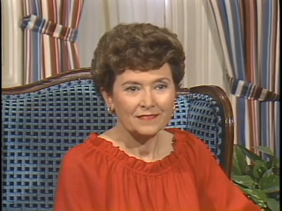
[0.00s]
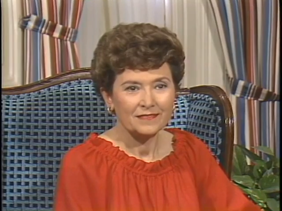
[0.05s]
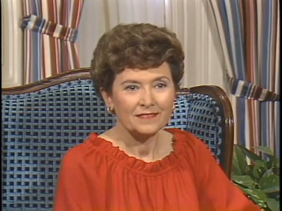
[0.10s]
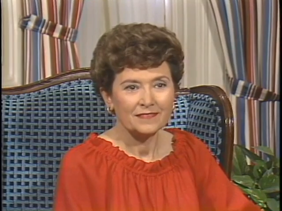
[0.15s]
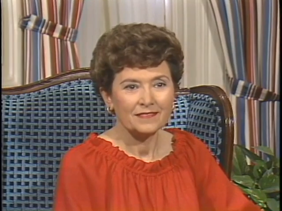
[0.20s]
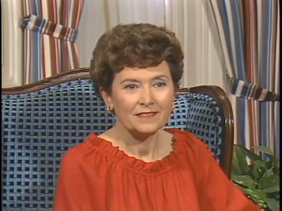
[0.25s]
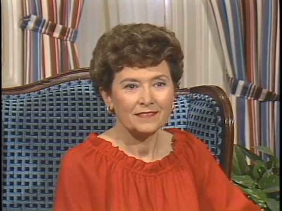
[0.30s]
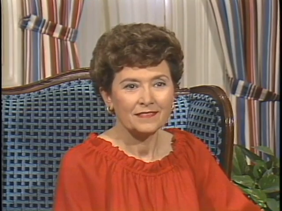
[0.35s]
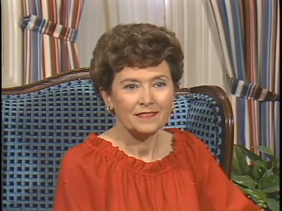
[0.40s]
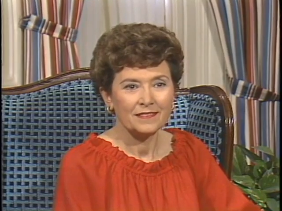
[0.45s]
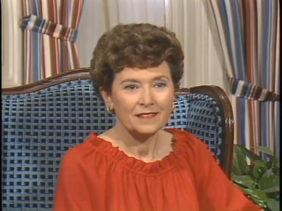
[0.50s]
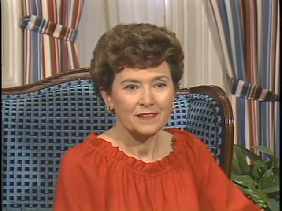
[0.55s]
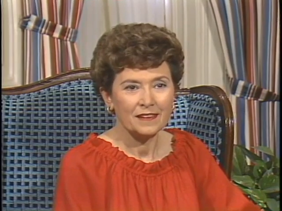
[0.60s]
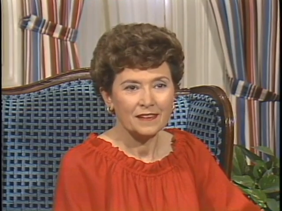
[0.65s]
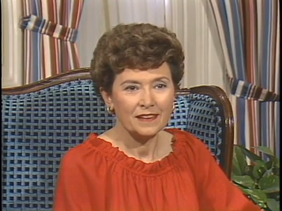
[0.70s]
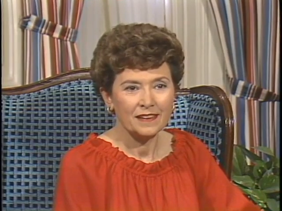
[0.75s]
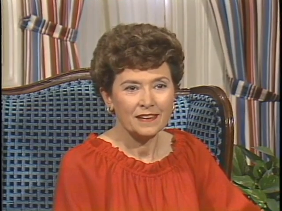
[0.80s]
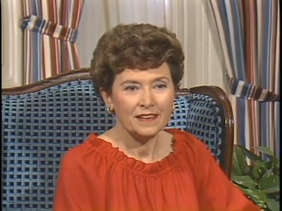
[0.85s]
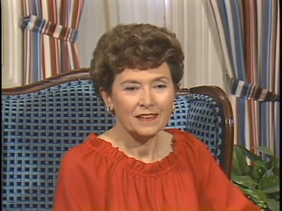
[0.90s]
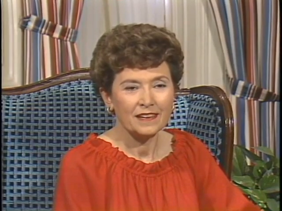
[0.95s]

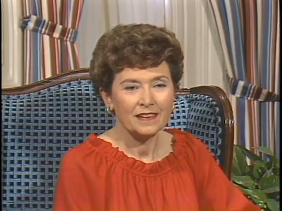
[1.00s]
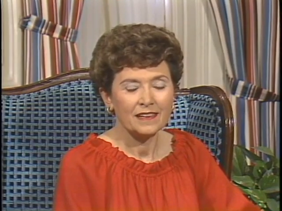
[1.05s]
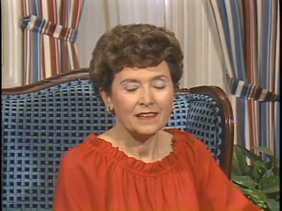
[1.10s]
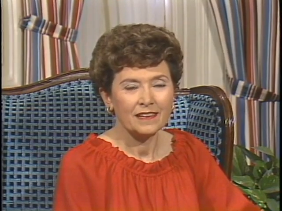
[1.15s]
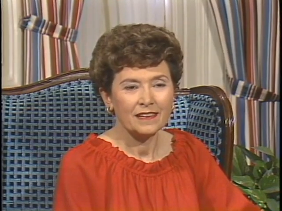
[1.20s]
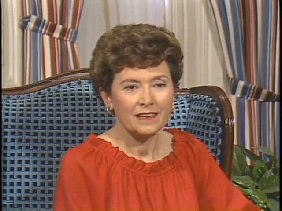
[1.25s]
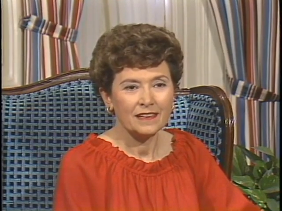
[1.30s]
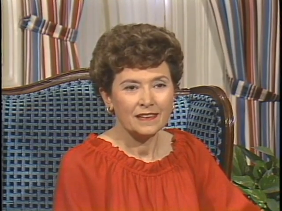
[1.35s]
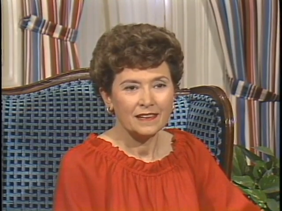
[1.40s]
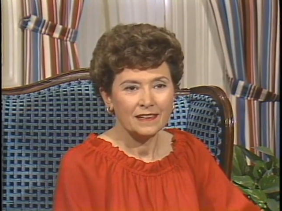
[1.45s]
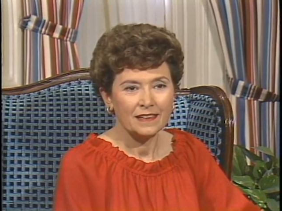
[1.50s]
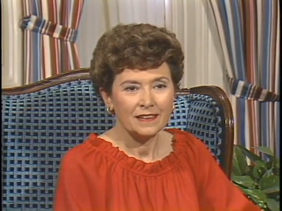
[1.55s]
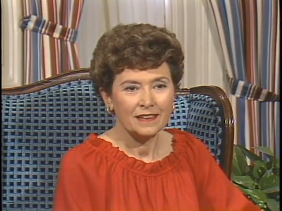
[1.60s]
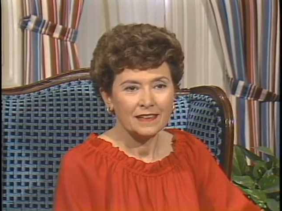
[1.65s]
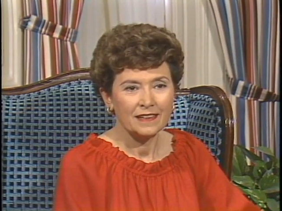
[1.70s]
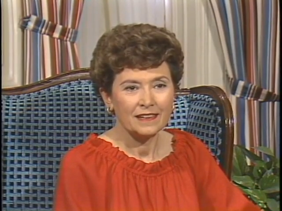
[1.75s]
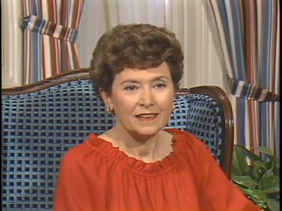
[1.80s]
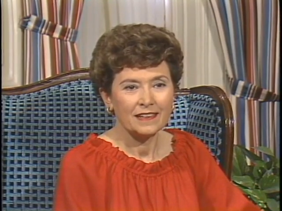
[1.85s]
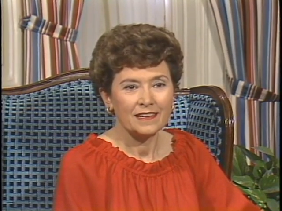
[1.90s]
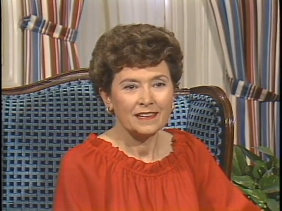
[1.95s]

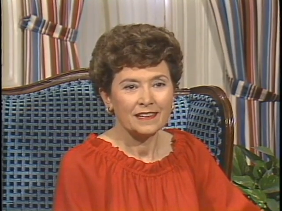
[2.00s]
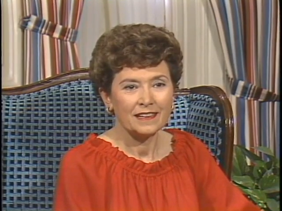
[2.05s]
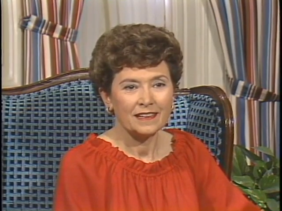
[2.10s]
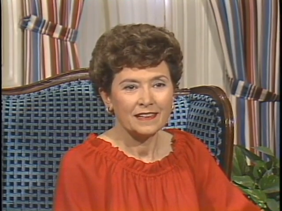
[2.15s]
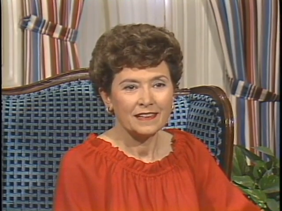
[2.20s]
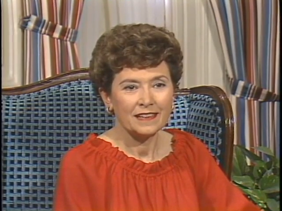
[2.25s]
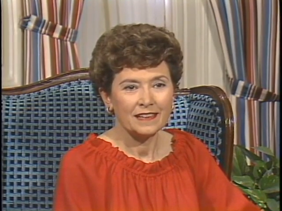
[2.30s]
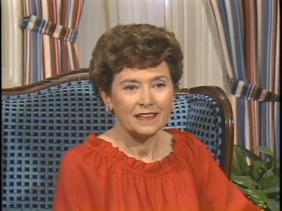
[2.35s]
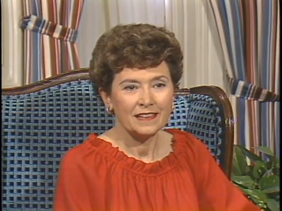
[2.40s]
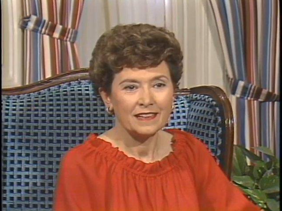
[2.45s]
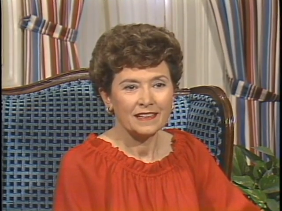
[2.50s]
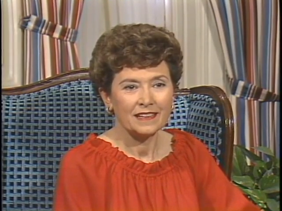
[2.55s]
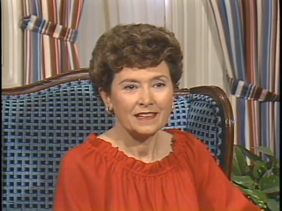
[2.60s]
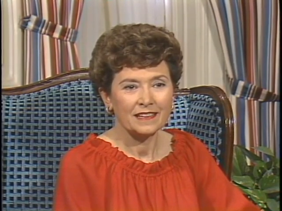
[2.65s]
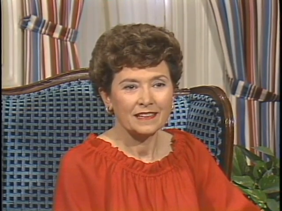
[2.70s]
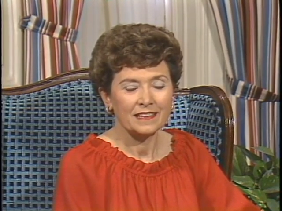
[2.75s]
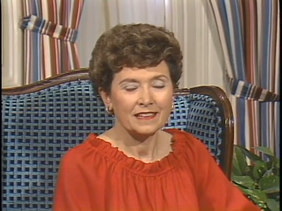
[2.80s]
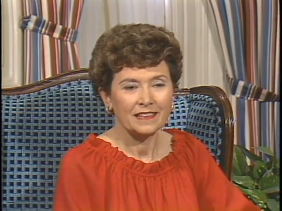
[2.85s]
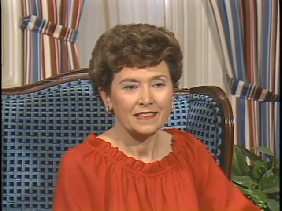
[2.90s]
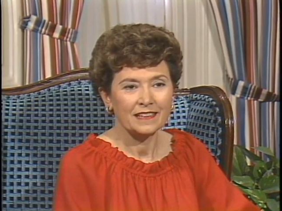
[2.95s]

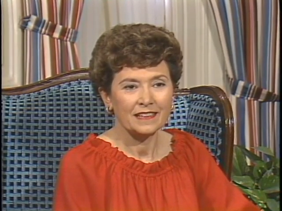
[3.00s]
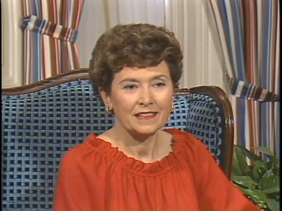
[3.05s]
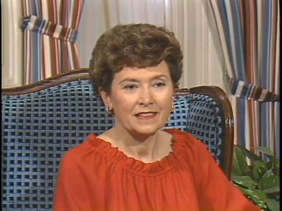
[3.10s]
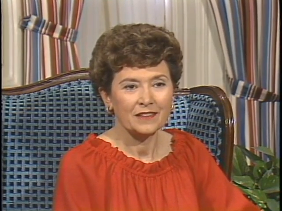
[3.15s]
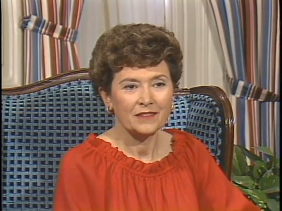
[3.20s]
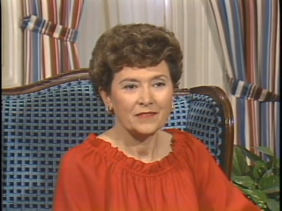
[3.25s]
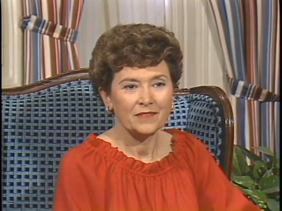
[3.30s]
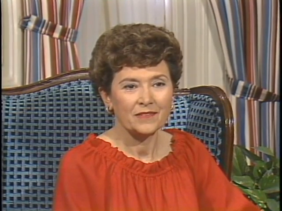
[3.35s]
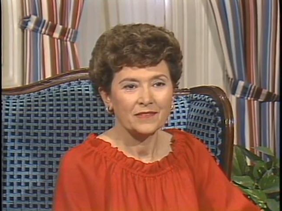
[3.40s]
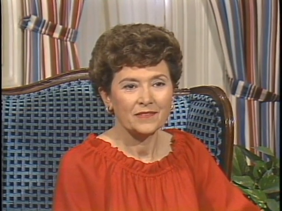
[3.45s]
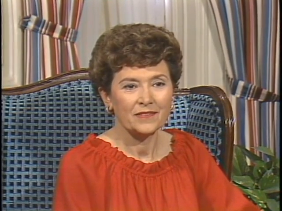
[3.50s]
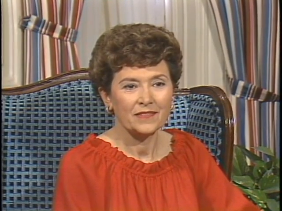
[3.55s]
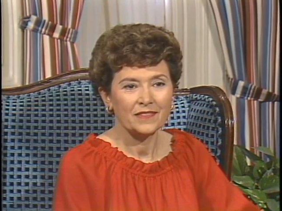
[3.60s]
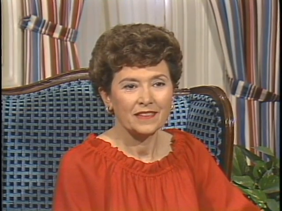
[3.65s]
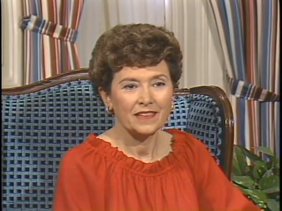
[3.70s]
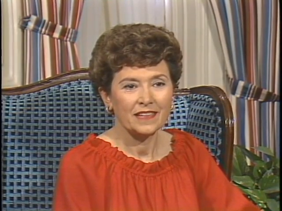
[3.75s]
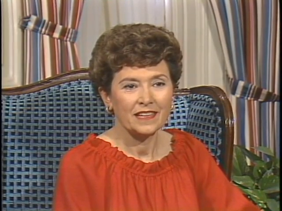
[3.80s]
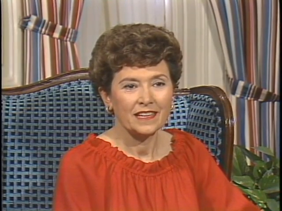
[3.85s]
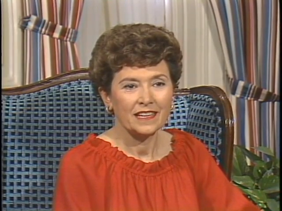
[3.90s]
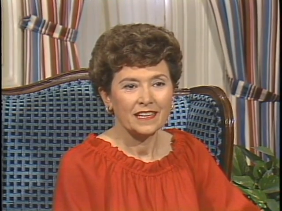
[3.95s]

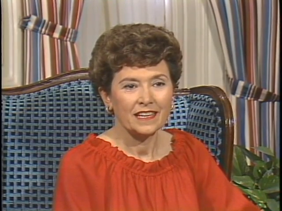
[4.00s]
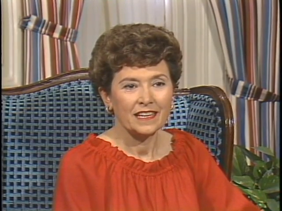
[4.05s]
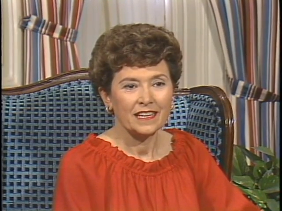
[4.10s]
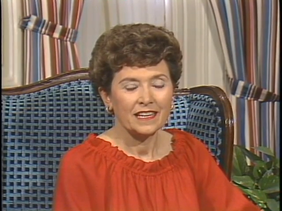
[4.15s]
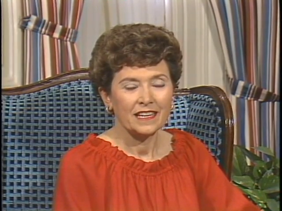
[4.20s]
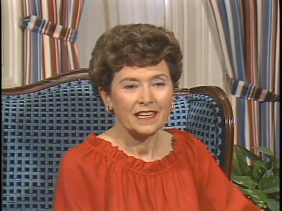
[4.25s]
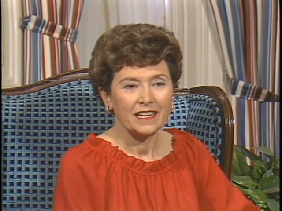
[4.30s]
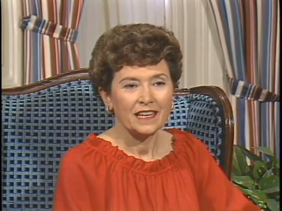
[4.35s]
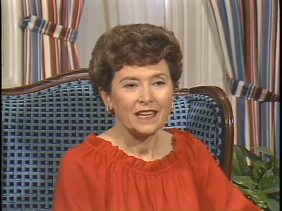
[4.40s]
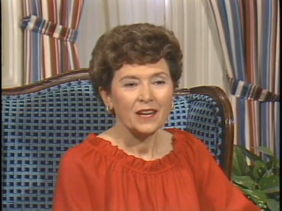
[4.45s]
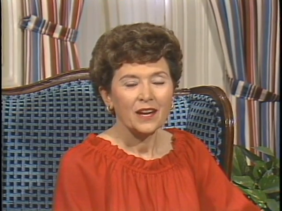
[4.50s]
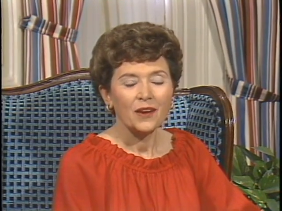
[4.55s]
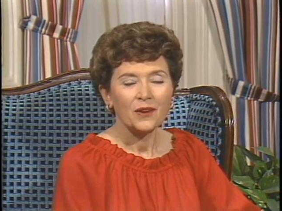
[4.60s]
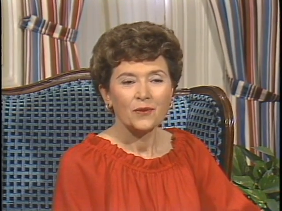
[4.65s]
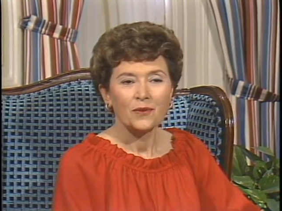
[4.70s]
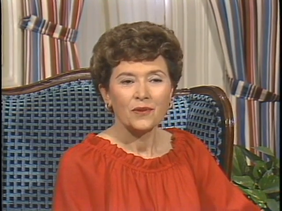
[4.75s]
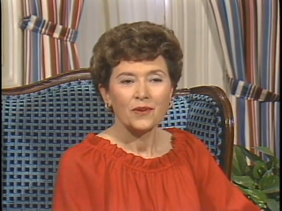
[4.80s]
Nothing is said.